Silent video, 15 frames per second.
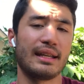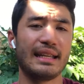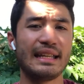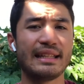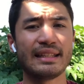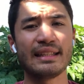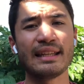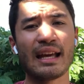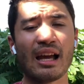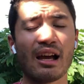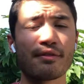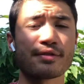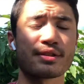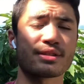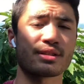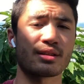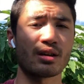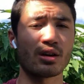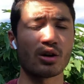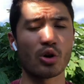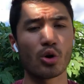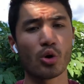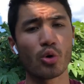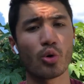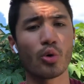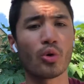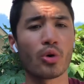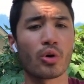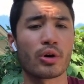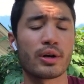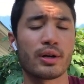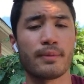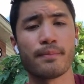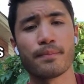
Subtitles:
ETFs, or